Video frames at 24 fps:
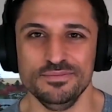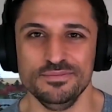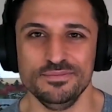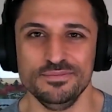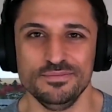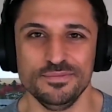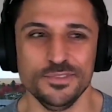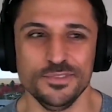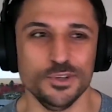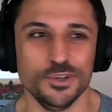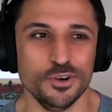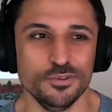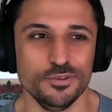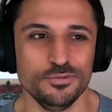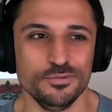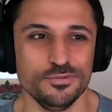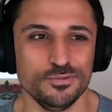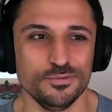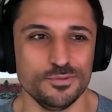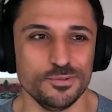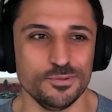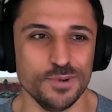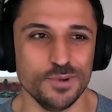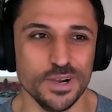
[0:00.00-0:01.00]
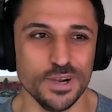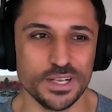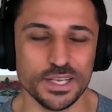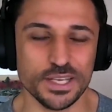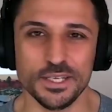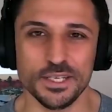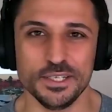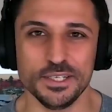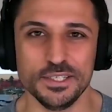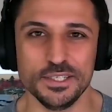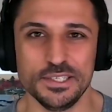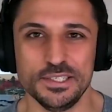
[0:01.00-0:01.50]
you know,
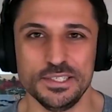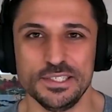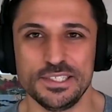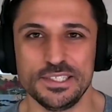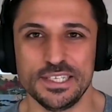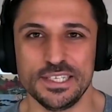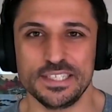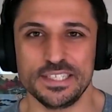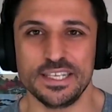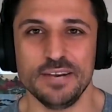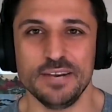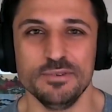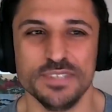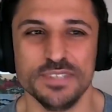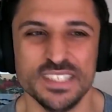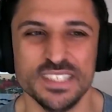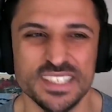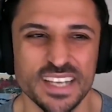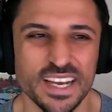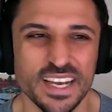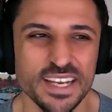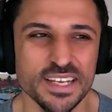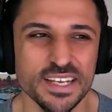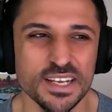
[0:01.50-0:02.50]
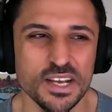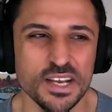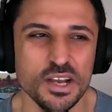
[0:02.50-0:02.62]
working six hours a day.